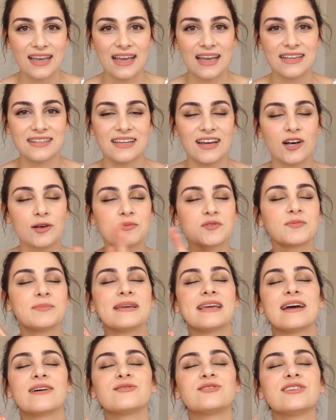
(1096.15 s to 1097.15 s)
It helps
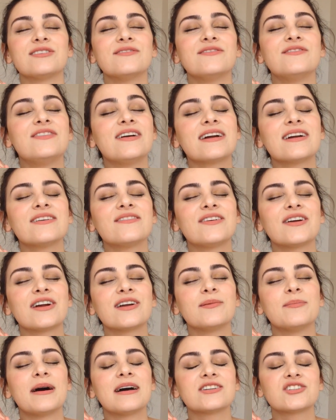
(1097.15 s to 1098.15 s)
me out very,
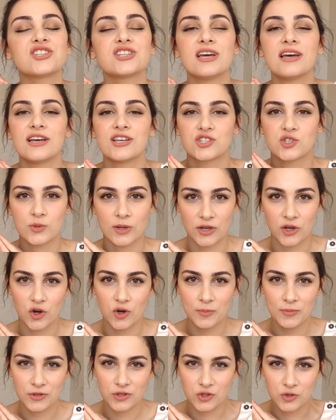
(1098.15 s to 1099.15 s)
very much. So I
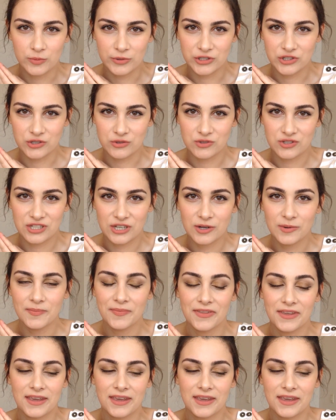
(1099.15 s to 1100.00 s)
hope you will do so.